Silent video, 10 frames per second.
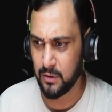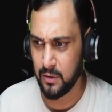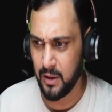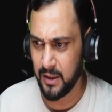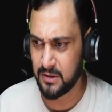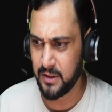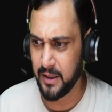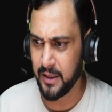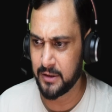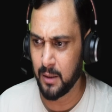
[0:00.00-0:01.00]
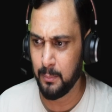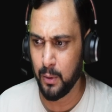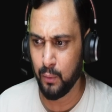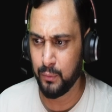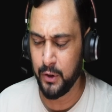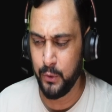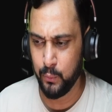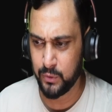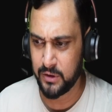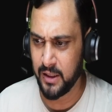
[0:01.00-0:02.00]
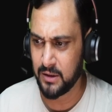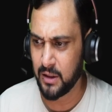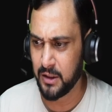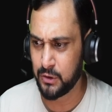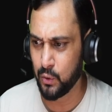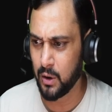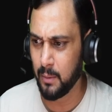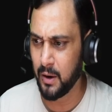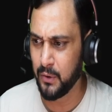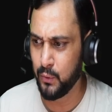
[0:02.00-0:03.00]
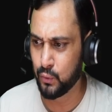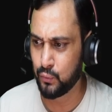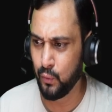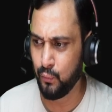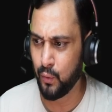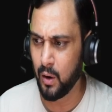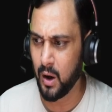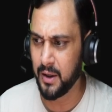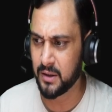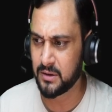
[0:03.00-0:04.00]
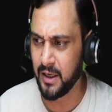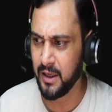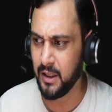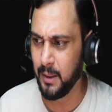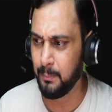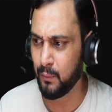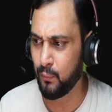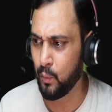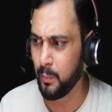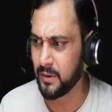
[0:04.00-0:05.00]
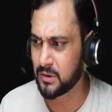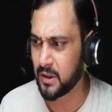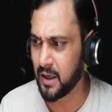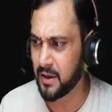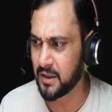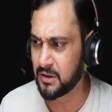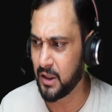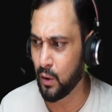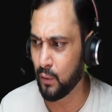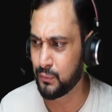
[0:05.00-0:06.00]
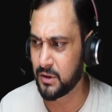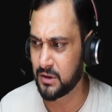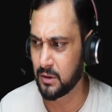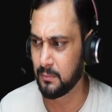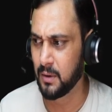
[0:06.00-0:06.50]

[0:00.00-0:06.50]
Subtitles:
Let's take an example of the use case. Histogram are useful for understanding the performance characteristic of system,